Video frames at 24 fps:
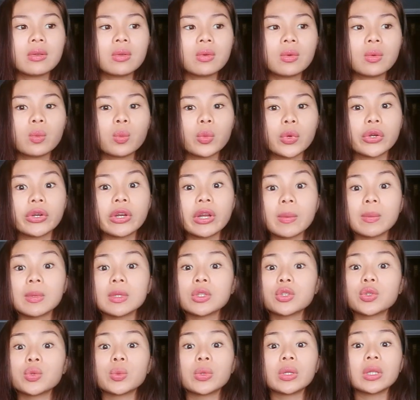then
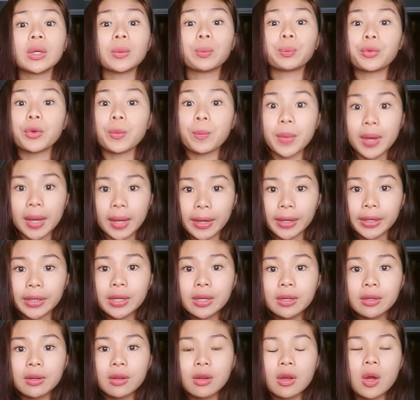we're able to really
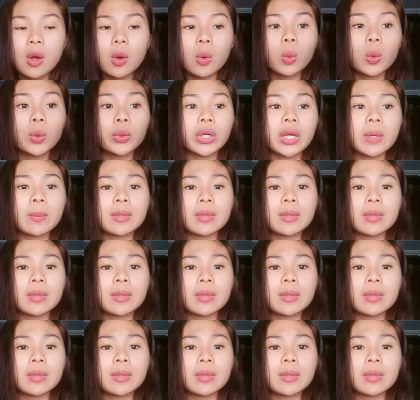prepare.